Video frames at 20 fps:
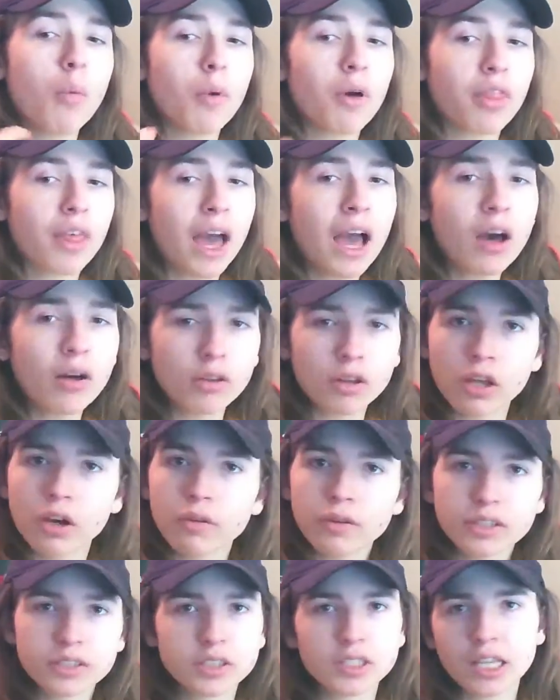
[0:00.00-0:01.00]
Without
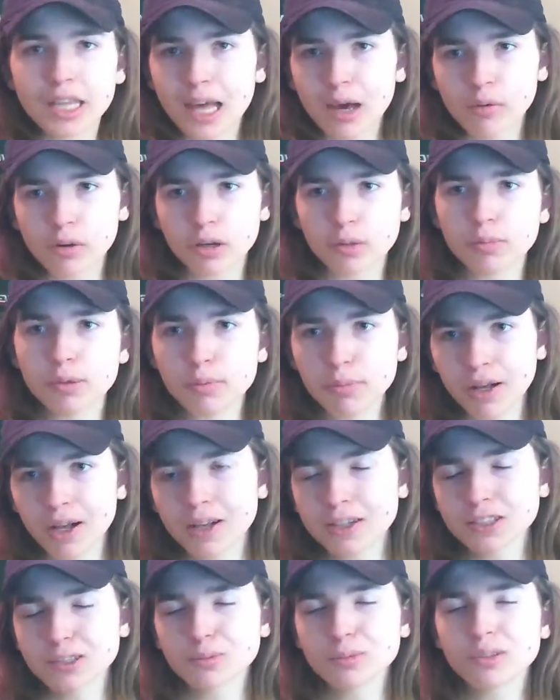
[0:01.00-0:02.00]
Lois, that wouldn't be
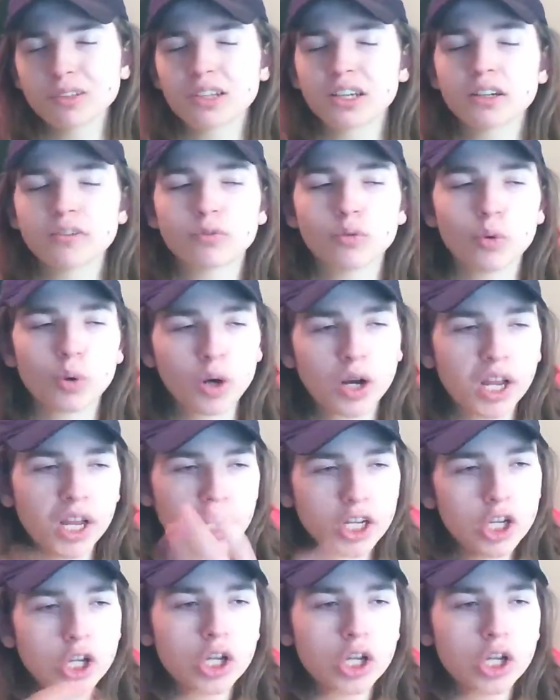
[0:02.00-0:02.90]
possible, therefore,